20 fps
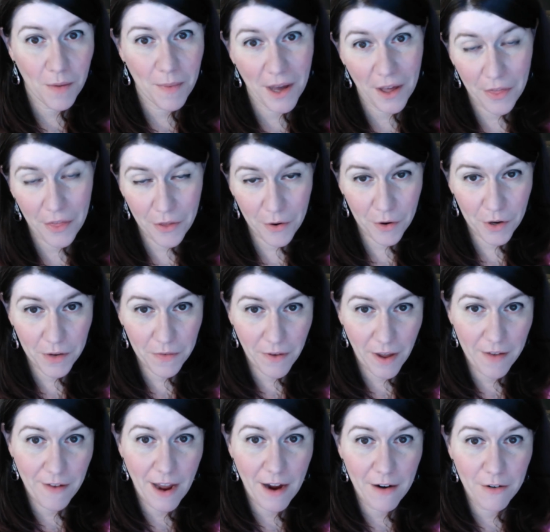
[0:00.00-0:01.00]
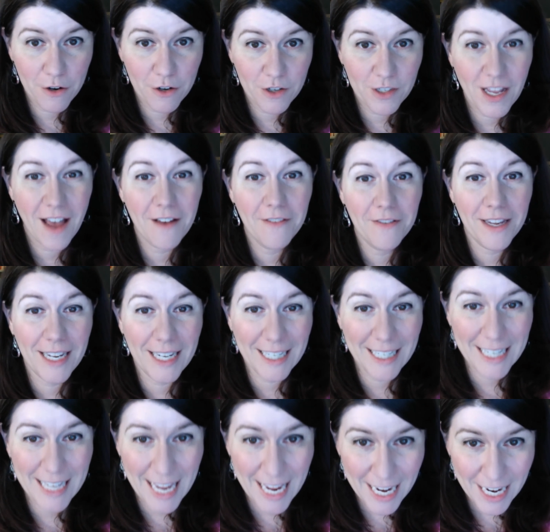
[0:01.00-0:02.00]
about 35 hours of
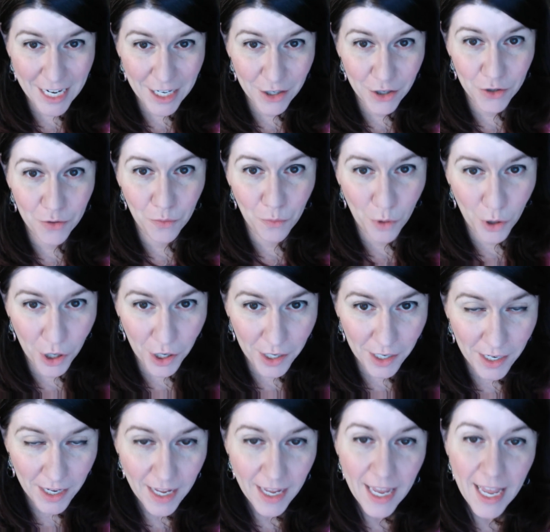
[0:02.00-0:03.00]
engaged work.